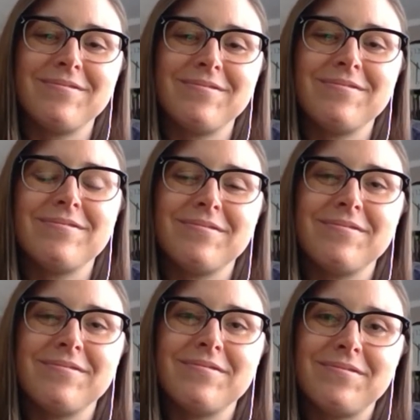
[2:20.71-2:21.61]

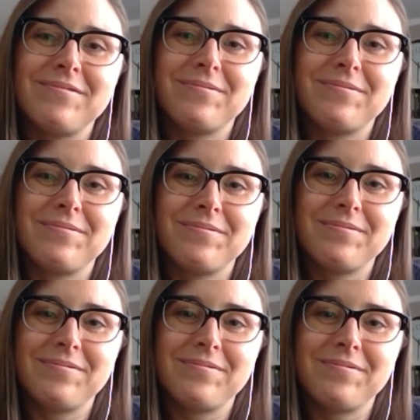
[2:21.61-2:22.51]

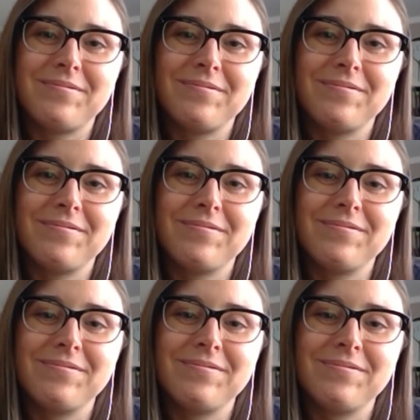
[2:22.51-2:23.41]

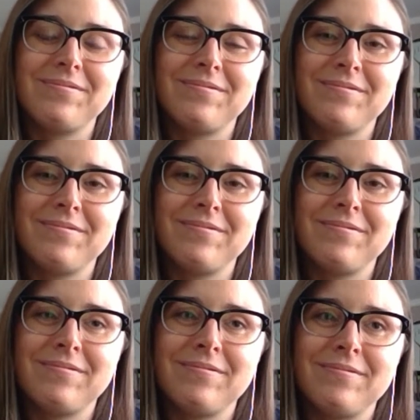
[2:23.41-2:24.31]

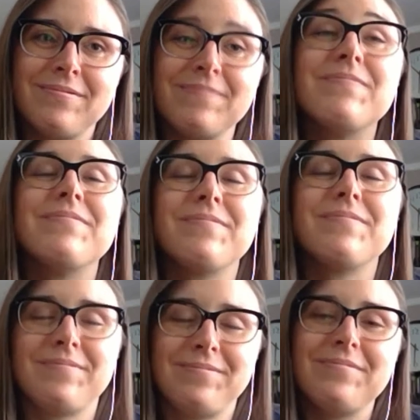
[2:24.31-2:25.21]

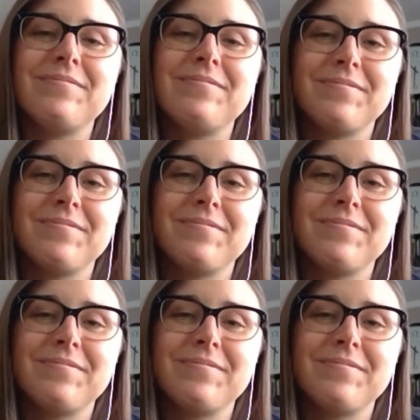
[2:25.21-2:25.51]
This person isn't speaking.